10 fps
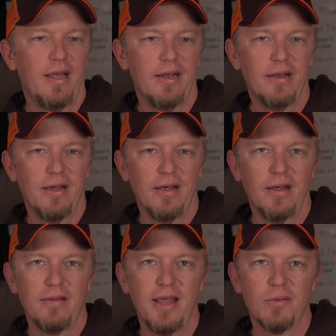And
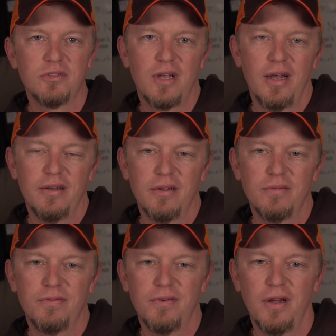that was kind
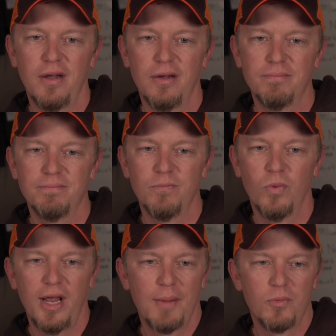of
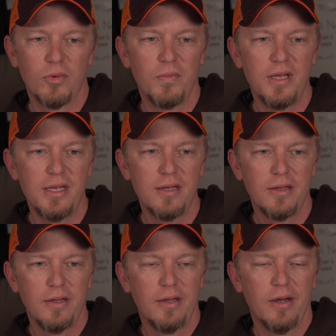what happened with me.
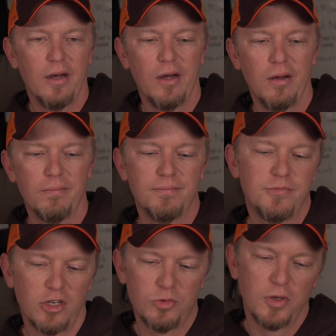
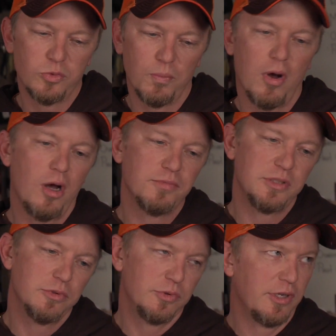Not so much with Mom.
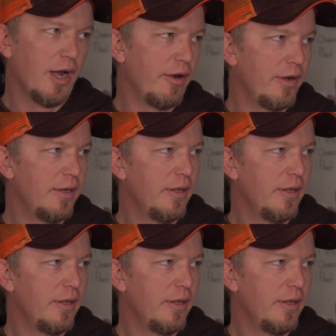She was retiring.